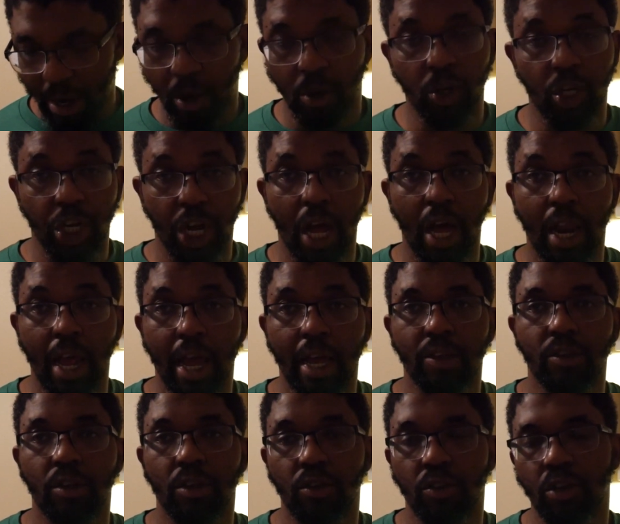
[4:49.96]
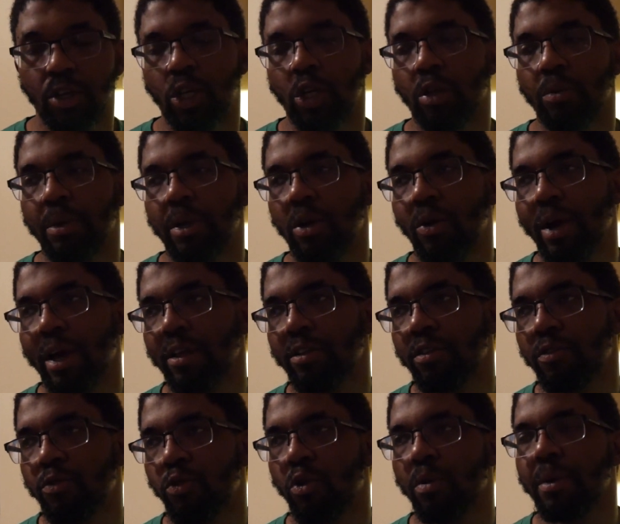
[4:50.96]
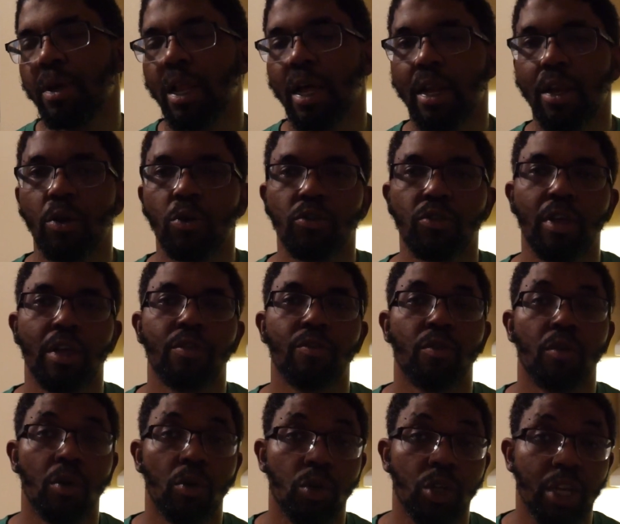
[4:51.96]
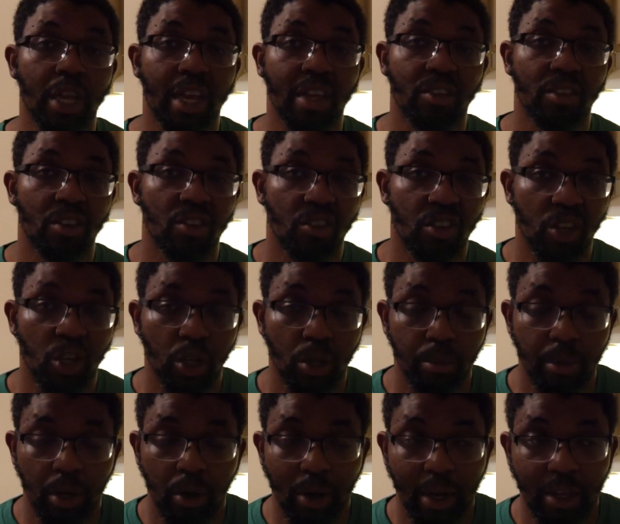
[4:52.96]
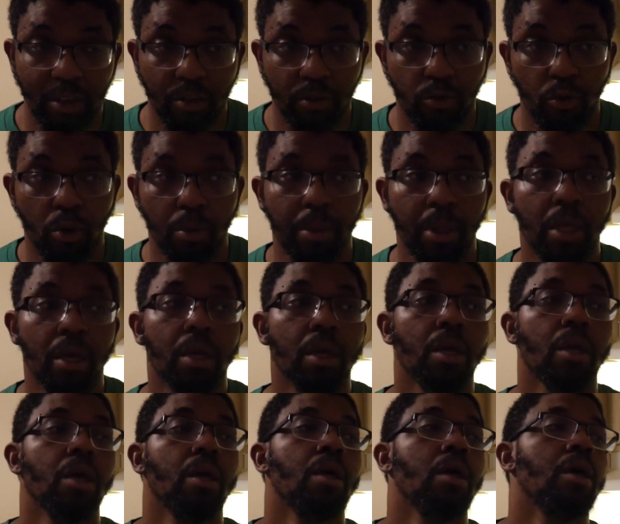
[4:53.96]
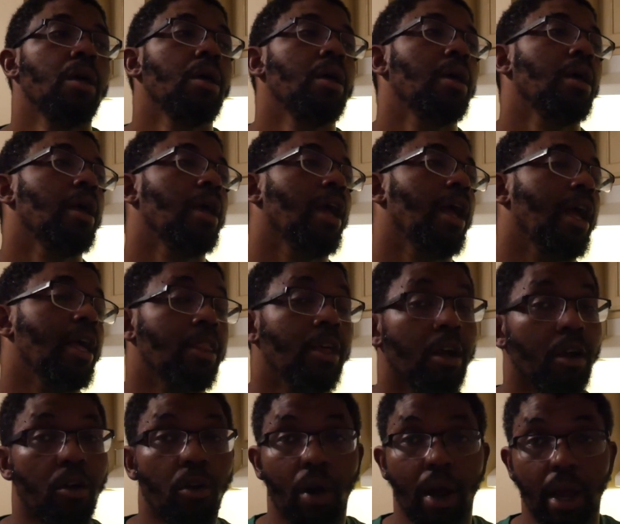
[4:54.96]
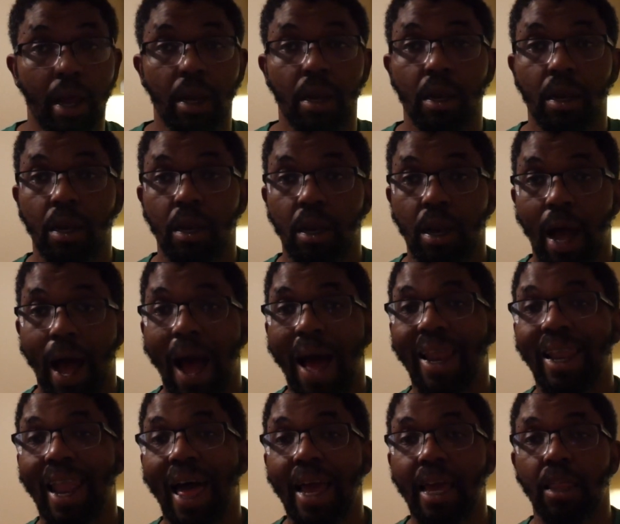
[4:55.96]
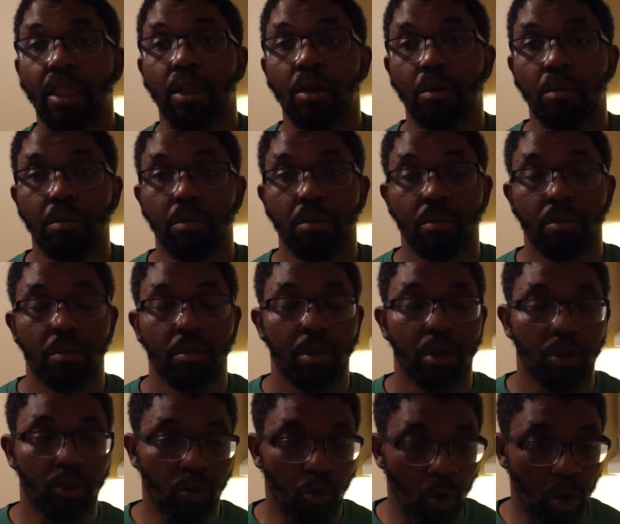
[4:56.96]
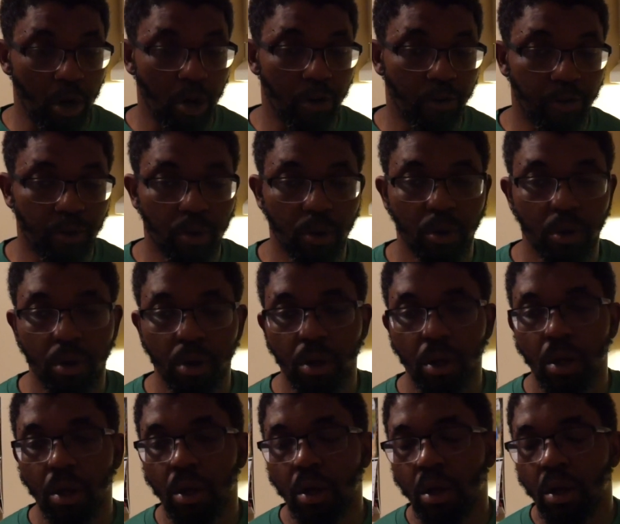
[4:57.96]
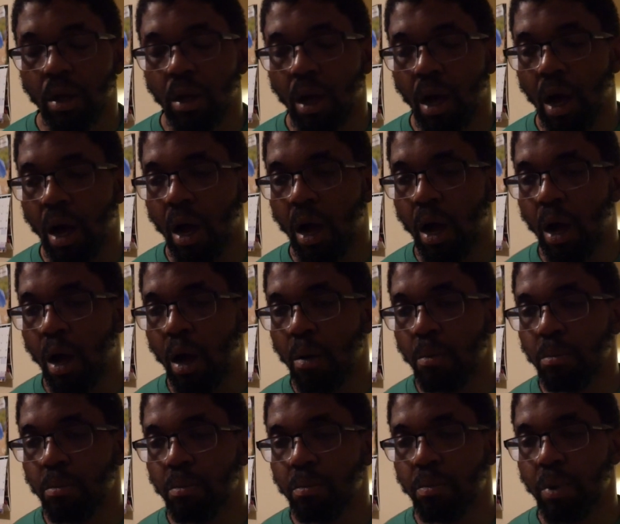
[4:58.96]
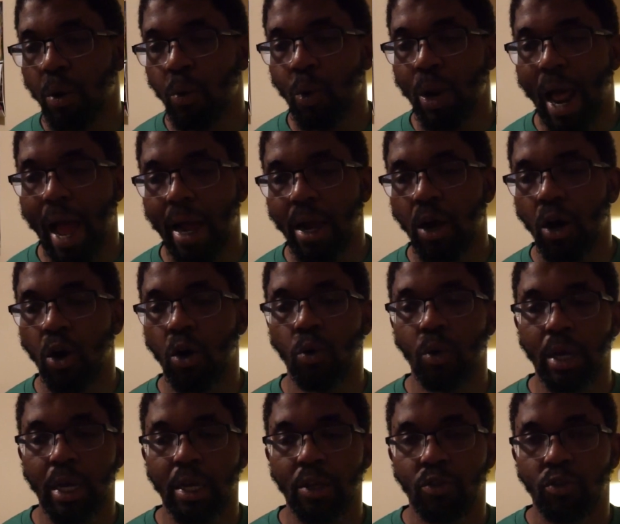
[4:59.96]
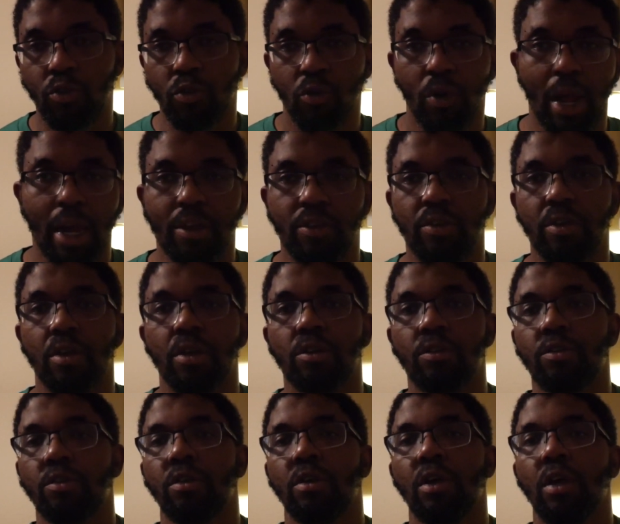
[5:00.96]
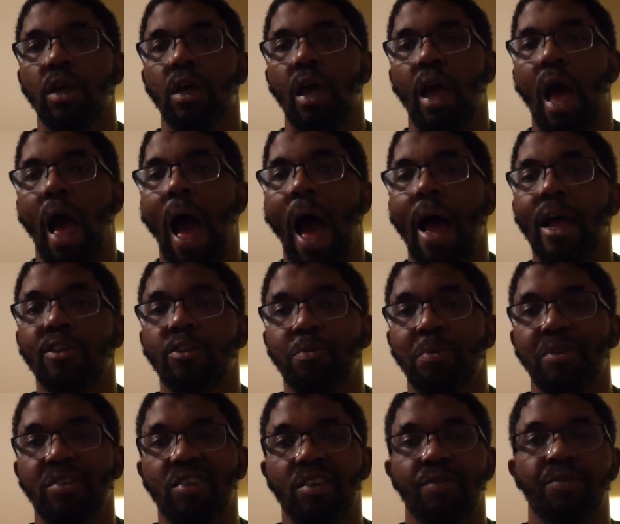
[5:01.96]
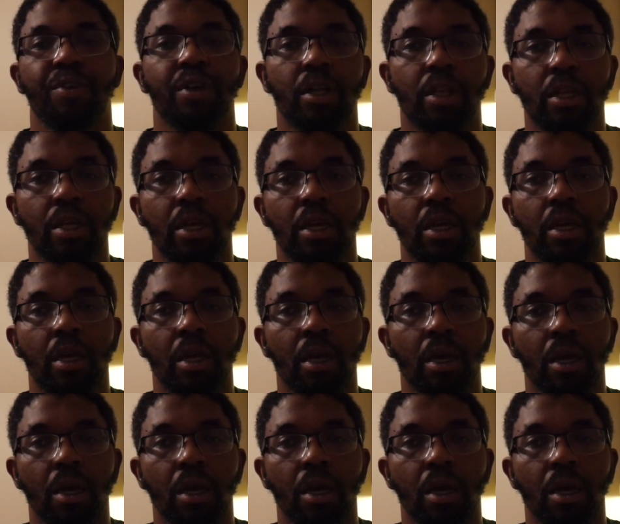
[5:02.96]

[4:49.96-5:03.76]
know John has an essential amino acid formula. I know Seth Rochi has an essential amino acid formula, and they're great. I like them. It's wonderful. But when I go into Rexius, I specifically